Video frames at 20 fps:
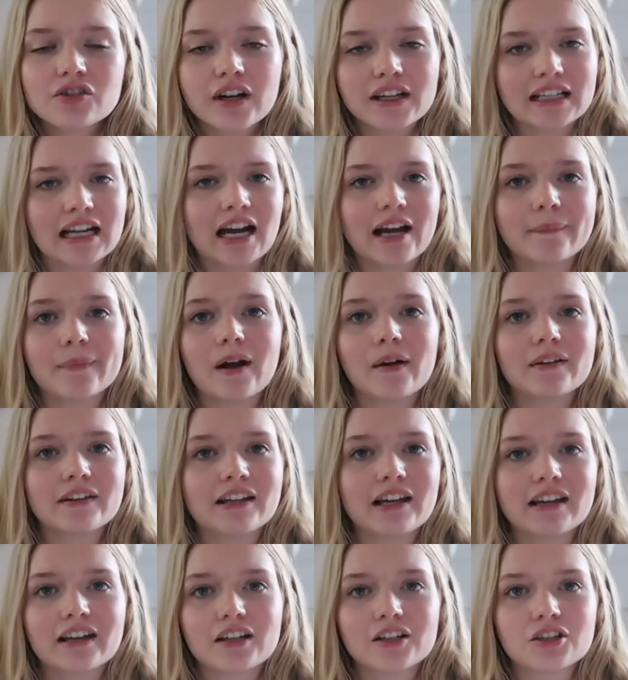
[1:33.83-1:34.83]
Right now I probably
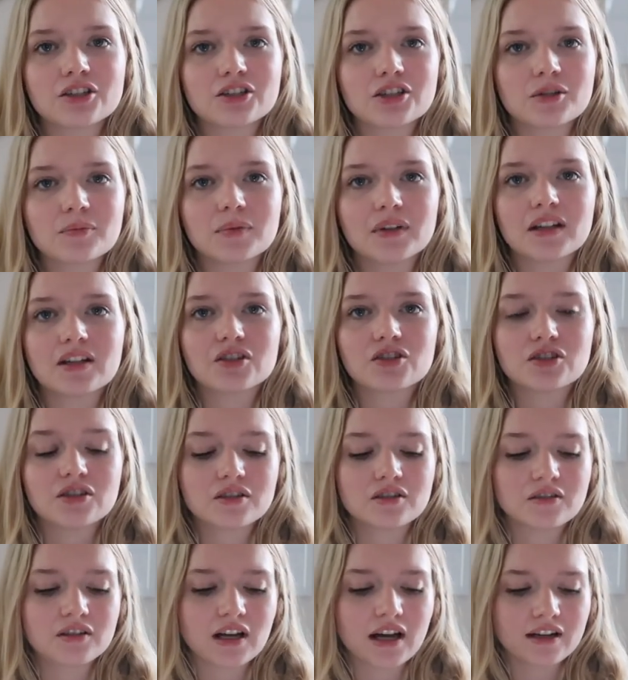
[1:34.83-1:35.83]
can't get her to because
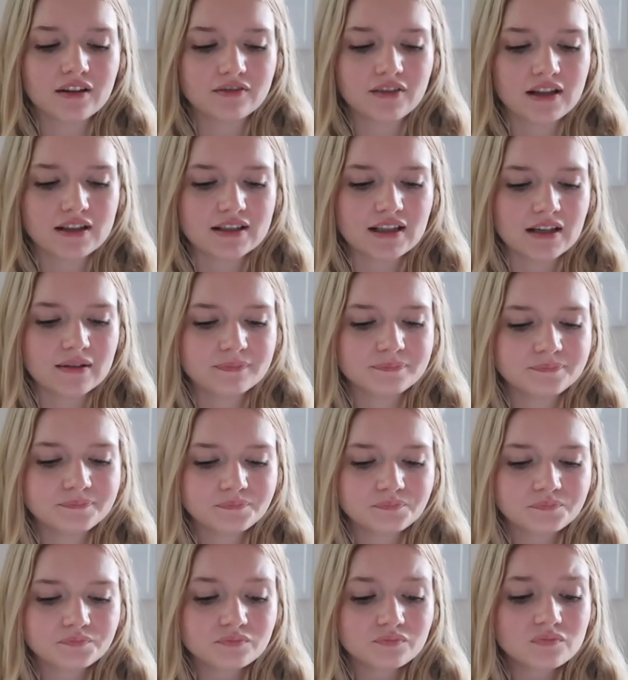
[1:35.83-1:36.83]
she's kind of fussy.
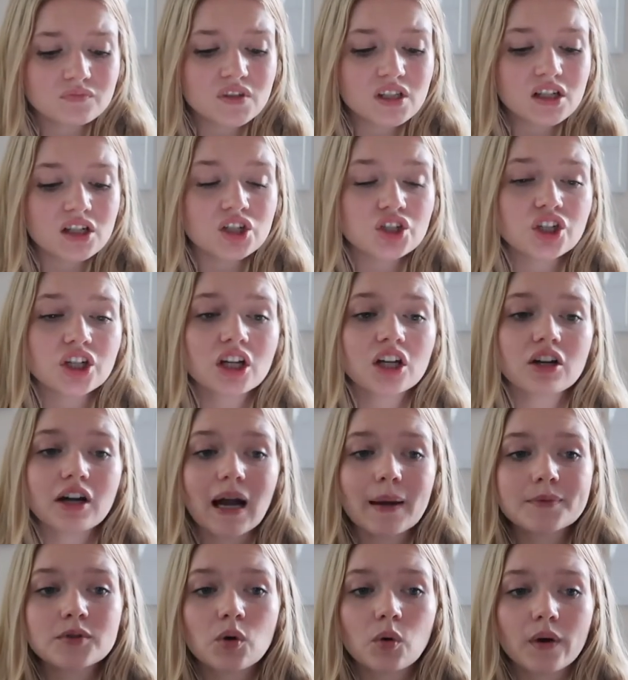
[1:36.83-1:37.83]
She can
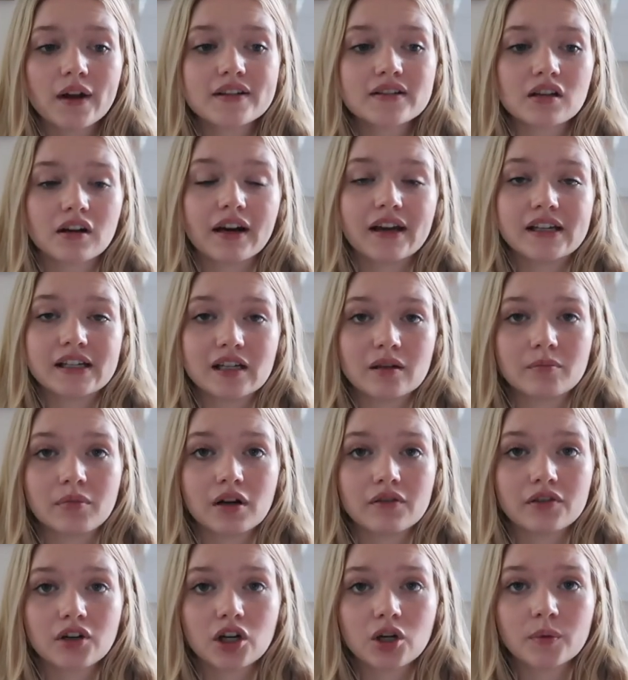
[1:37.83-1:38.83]
grab toys that are hanging
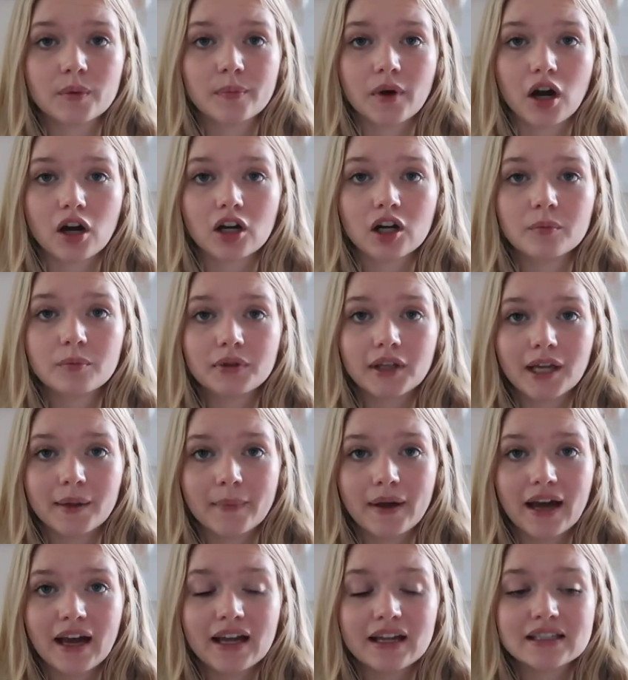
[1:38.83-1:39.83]
above her. We bought her a
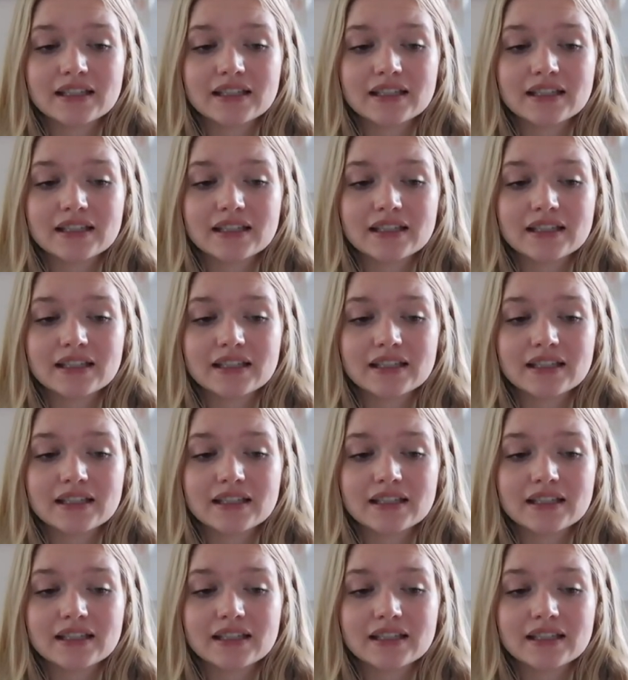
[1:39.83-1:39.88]
playmat.